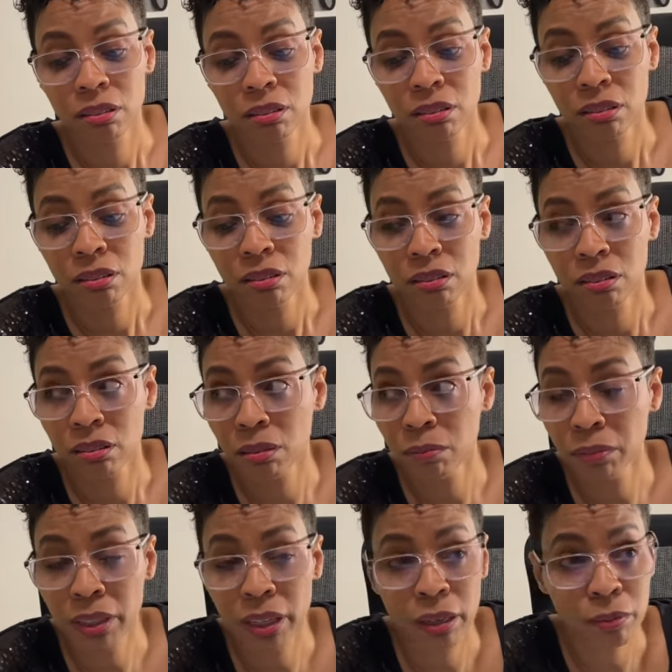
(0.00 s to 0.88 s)
Because
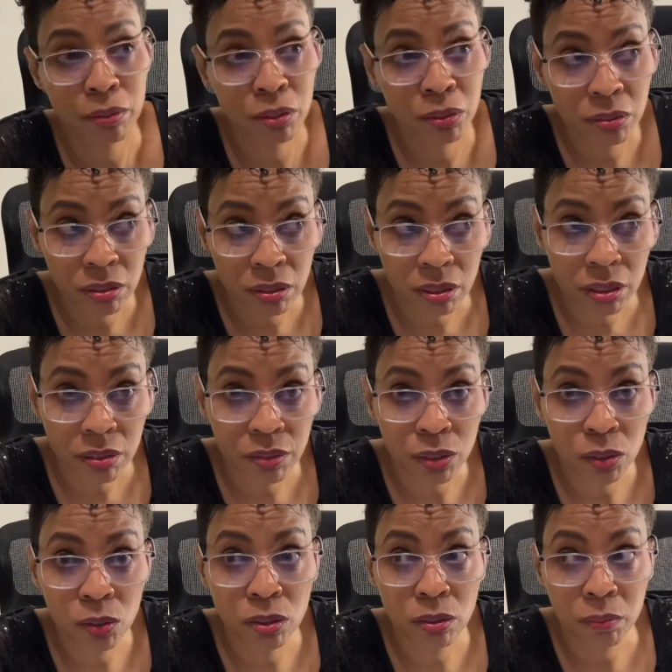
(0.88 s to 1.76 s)
sometimes you can
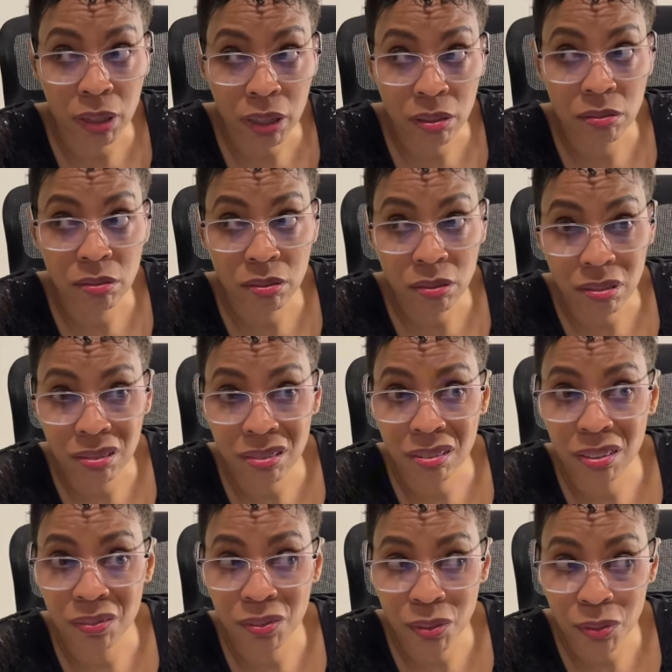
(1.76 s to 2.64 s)
even go about
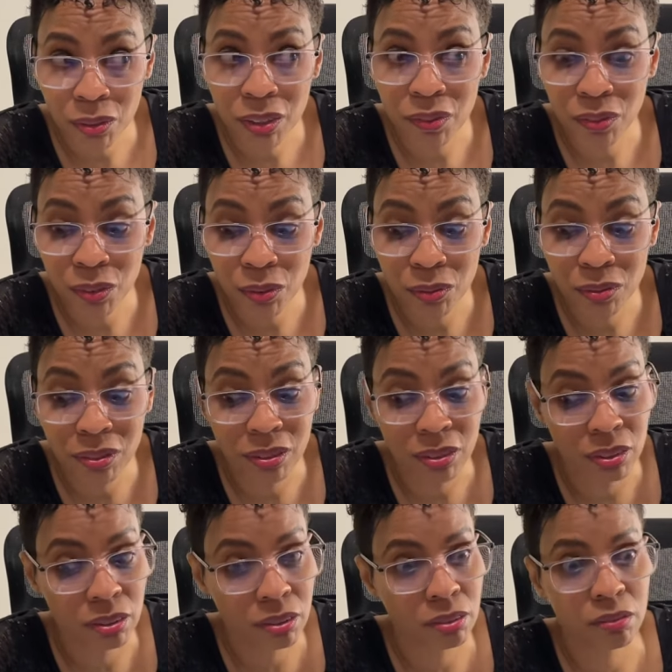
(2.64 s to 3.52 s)
just, if you
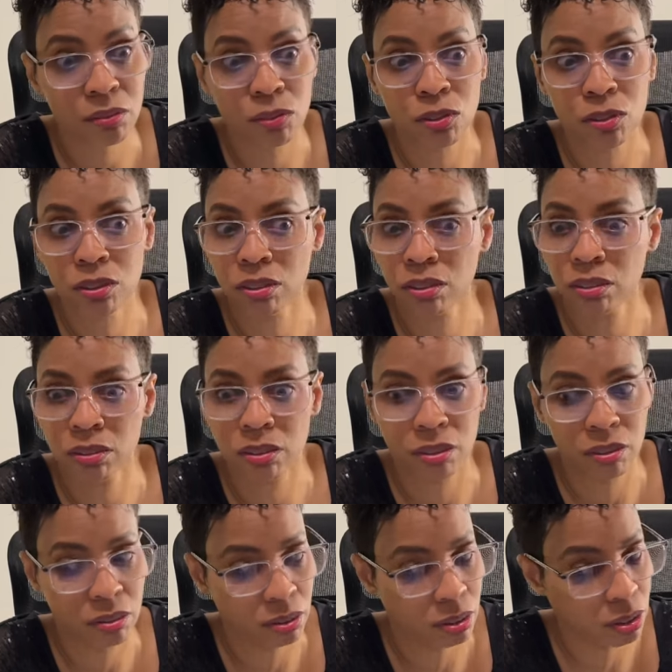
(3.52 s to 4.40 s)
just
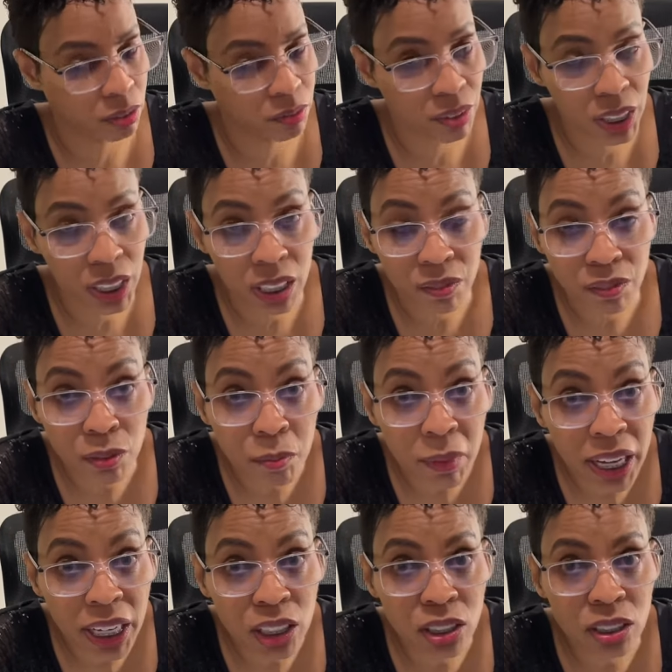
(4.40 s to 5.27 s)
look for the
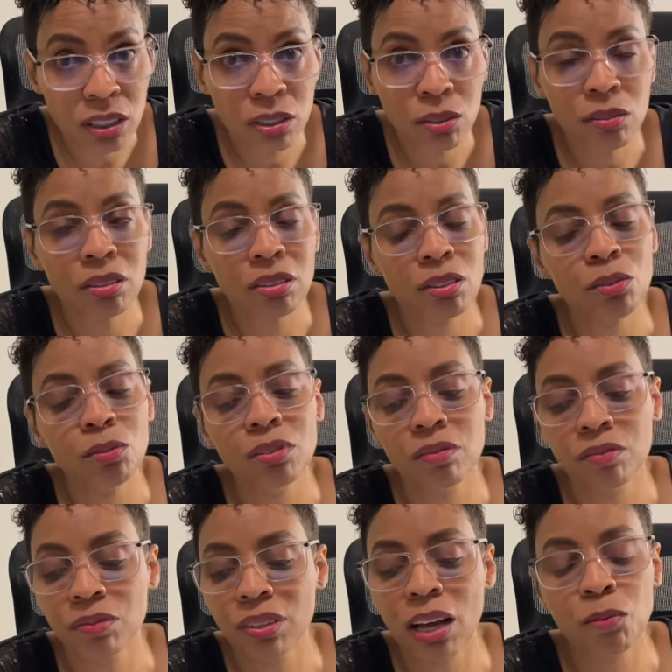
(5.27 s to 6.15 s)
information, you
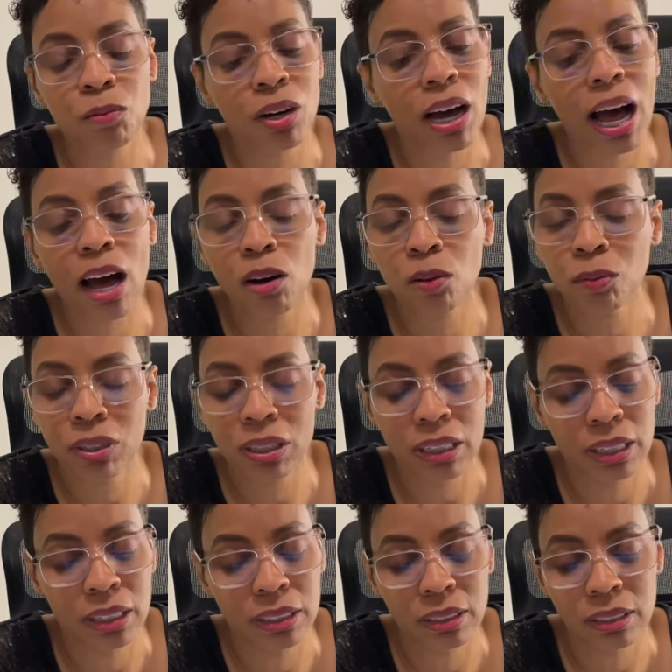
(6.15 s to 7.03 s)
can. Well, I don't want
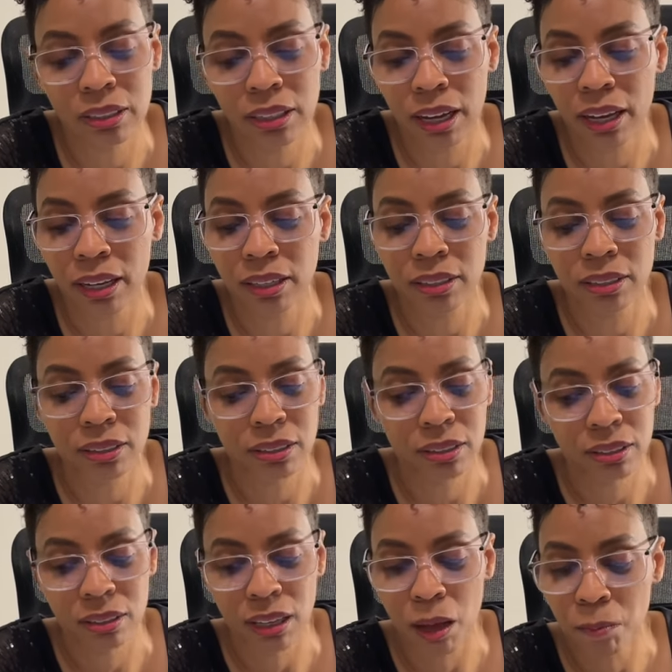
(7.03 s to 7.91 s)
to get into that
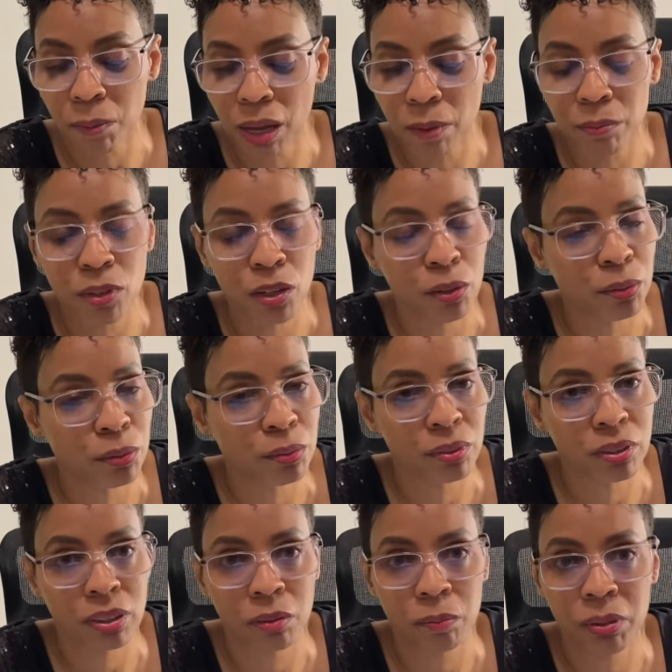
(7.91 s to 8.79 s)
because I'm no
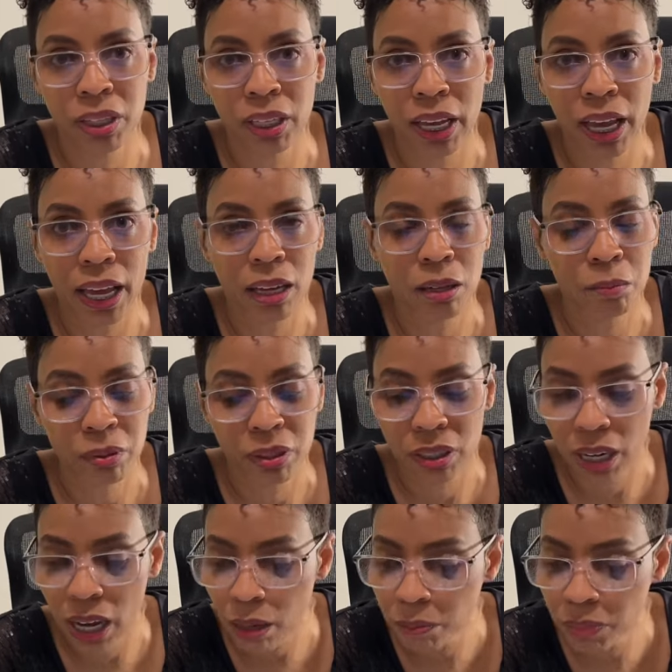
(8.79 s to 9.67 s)
CPA,
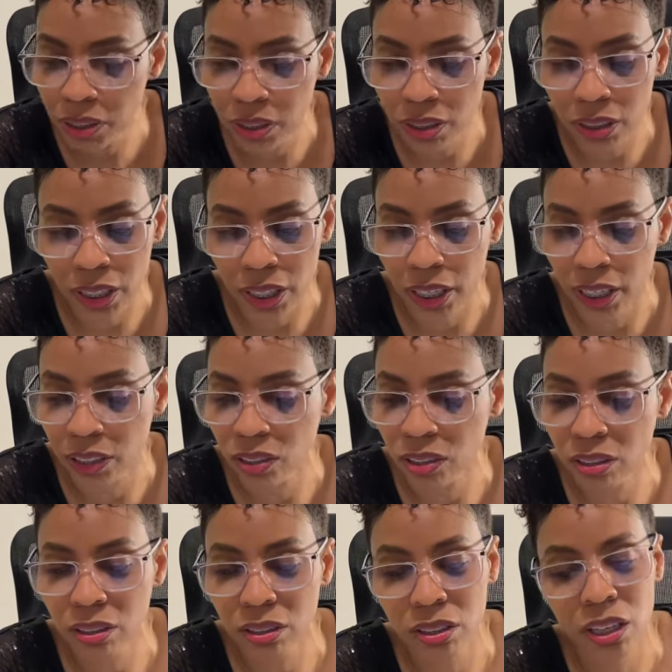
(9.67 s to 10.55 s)
but I'm just saying,
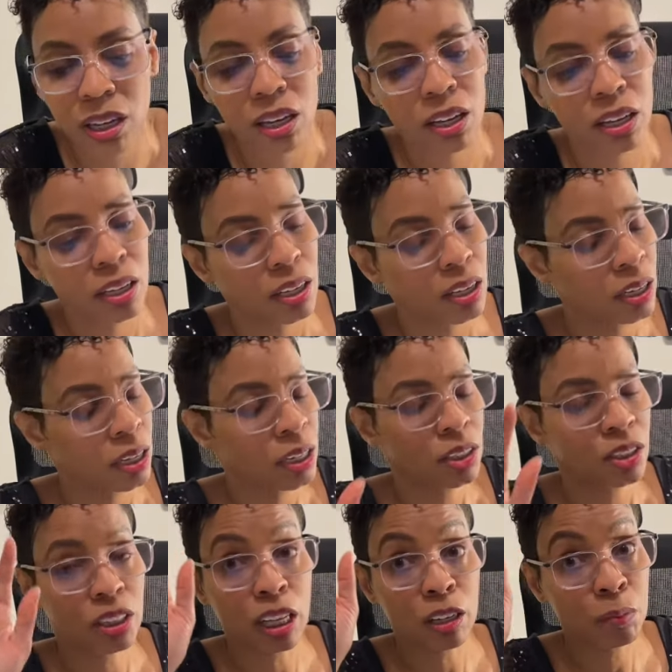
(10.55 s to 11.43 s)
just
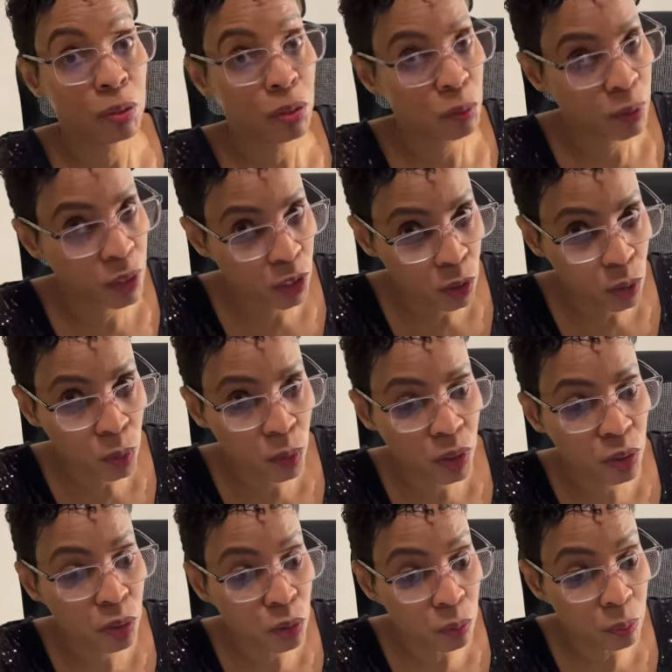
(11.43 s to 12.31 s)
have to be aware of who
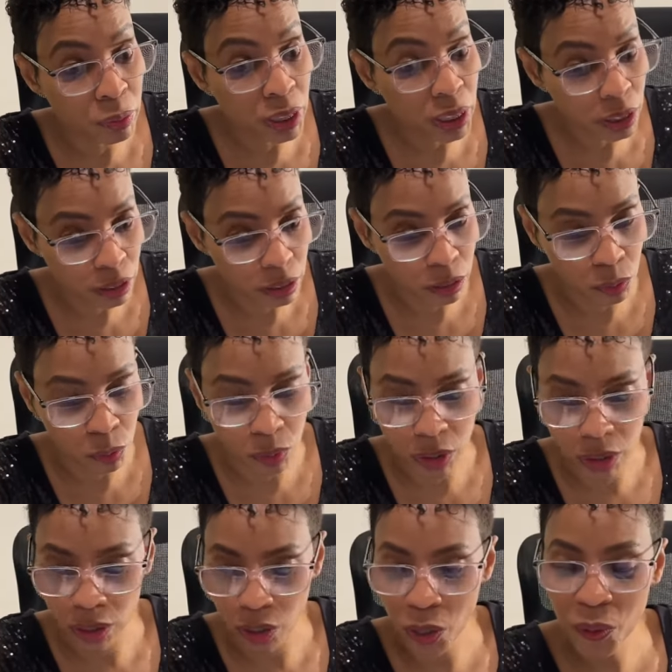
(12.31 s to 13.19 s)
you do business with.